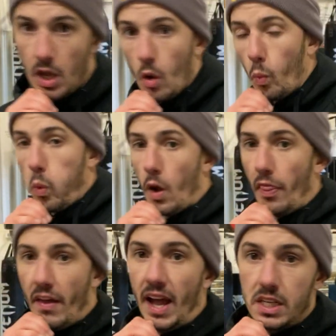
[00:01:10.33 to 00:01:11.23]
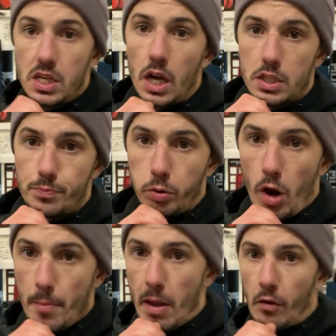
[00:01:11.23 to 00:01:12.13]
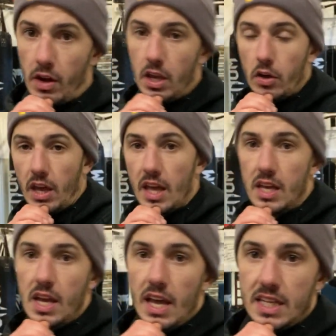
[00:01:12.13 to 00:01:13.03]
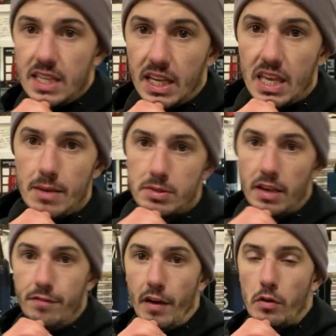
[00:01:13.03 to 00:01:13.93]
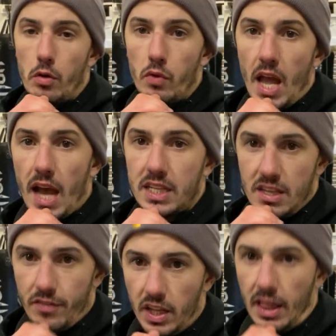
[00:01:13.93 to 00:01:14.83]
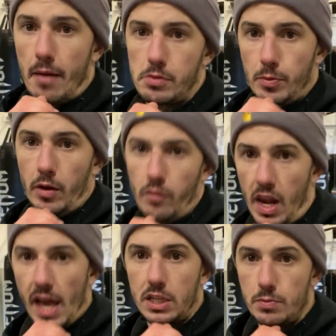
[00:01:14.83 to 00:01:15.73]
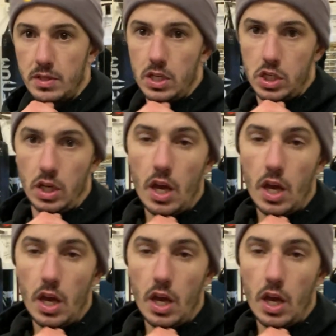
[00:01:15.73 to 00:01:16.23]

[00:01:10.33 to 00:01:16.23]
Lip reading: What that does primarily, okay, is it keeps a very reactive, adaptable and relaxed position.